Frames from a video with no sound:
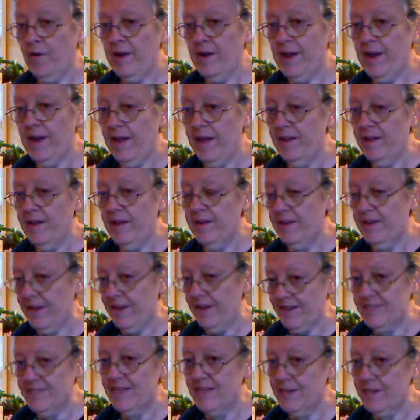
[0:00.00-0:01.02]
turn it out,
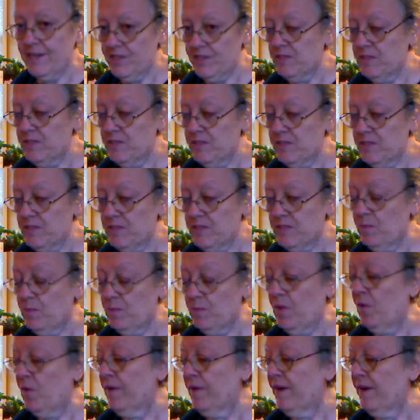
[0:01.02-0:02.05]
and like I said, into a
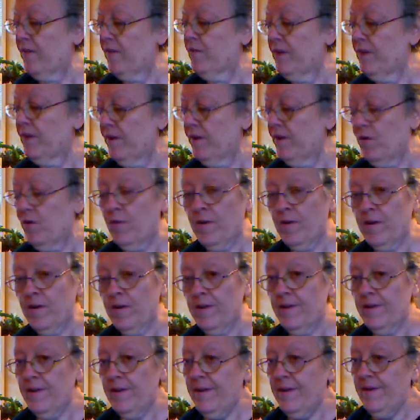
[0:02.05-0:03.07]
greased bowl and cover it
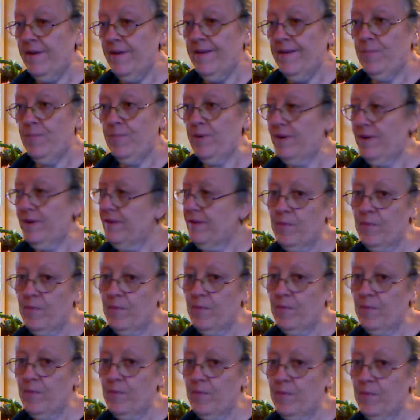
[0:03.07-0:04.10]
over. Put a
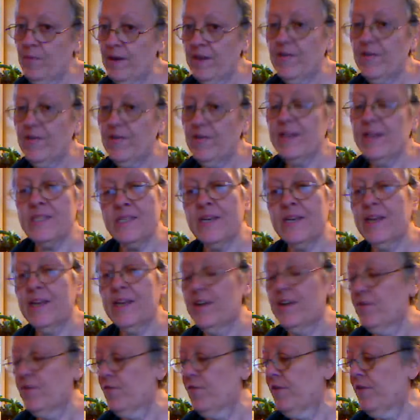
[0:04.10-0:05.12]
lid on it or whatever, and
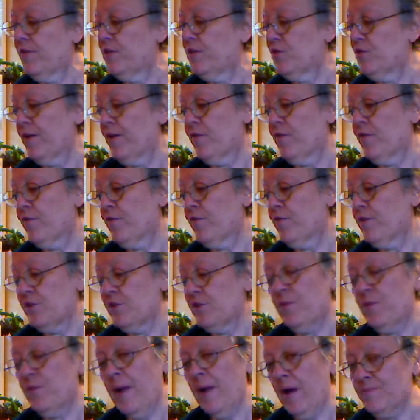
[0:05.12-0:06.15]
stick it in the refrigerator
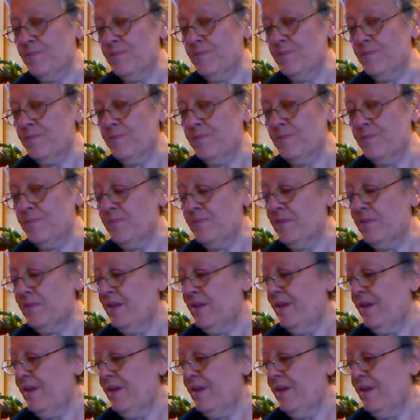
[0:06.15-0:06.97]
for 2 hours.